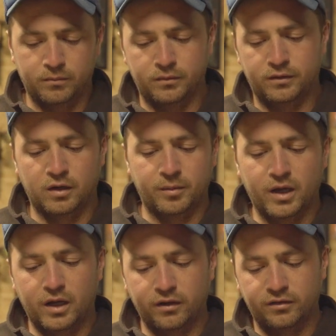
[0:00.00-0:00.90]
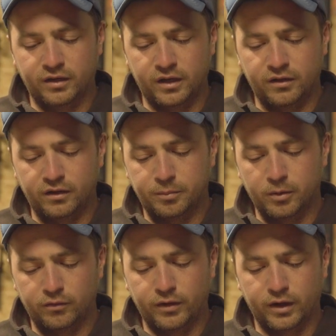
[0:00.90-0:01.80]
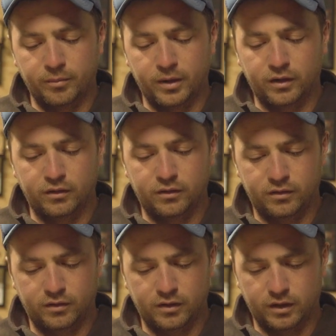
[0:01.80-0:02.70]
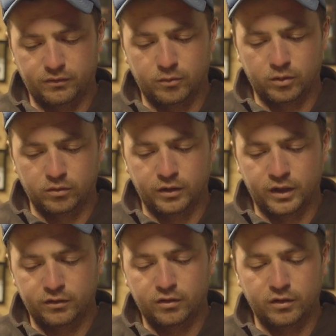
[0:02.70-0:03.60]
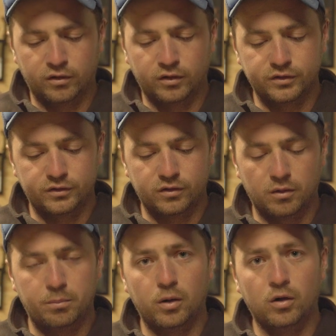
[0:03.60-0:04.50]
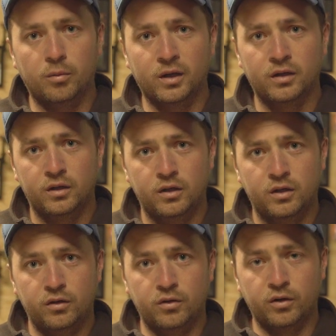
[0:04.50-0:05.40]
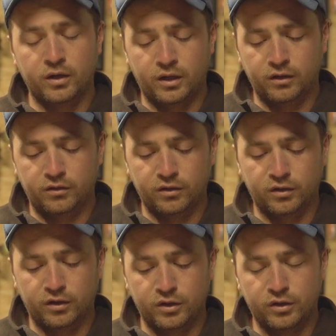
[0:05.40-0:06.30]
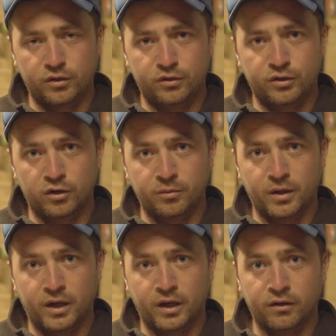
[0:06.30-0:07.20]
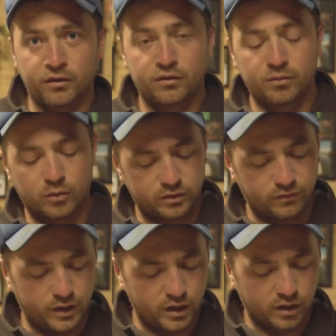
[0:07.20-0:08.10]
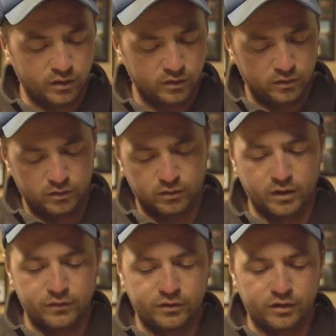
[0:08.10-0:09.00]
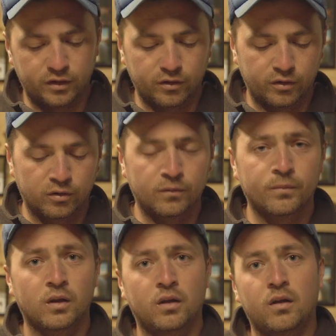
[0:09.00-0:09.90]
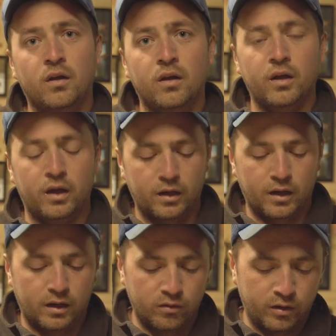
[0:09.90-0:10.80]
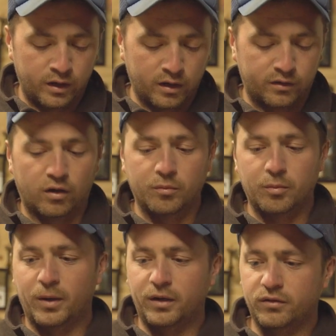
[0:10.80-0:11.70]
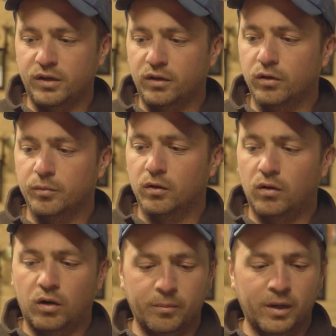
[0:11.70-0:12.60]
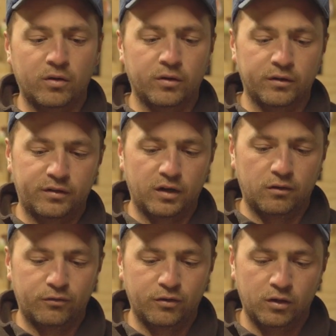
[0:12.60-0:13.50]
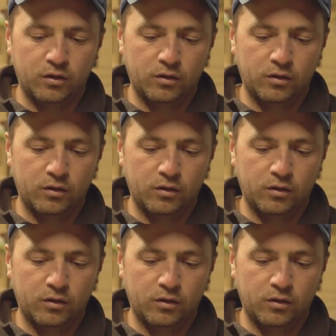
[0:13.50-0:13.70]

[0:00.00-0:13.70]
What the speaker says: It's going to be hard to see in this, but I'd recommend if you want to learn how to tie the knot, just type polymer knot into YouTube and watch a video, or even just into Google, and learn how to tie it. Basically, you loop the line back on itself,